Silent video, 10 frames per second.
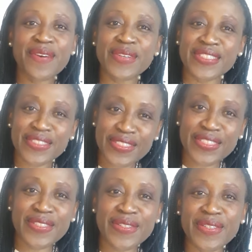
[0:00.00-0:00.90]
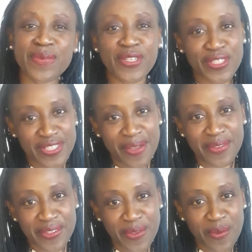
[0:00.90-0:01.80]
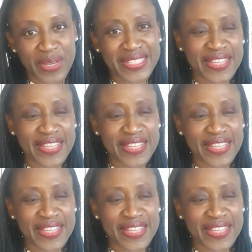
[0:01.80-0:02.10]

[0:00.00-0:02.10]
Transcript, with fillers: what you do and what you don't do, right?